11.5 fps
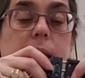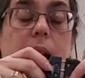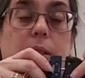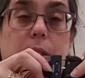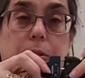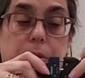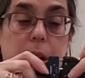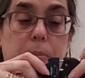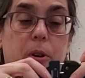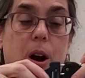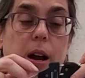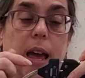Now the
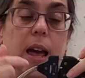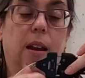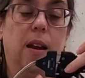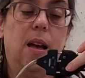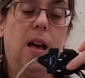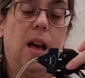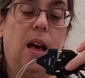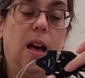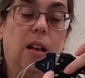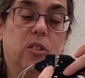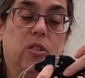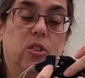three-prong end
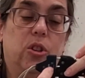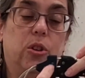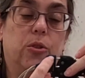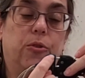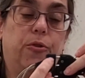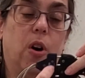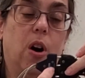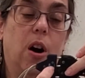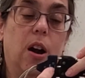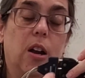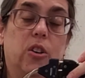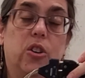has two
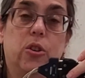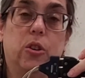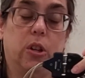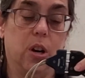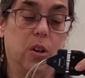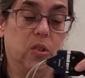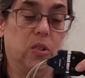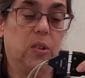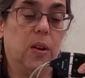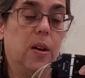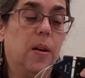far and two close.